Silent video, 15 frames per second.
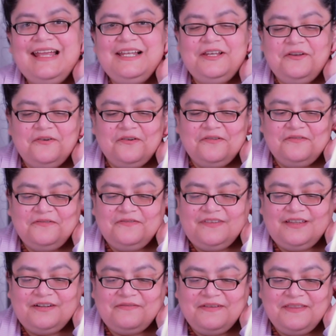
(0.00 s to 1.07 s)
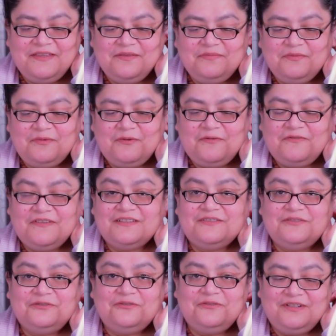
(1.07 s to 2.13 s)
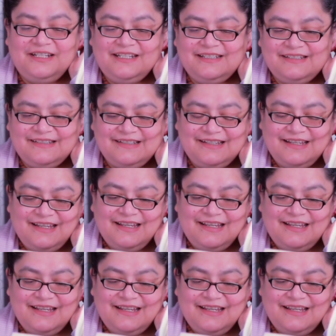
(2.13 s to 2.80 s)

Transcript: love the rhythm of the stories,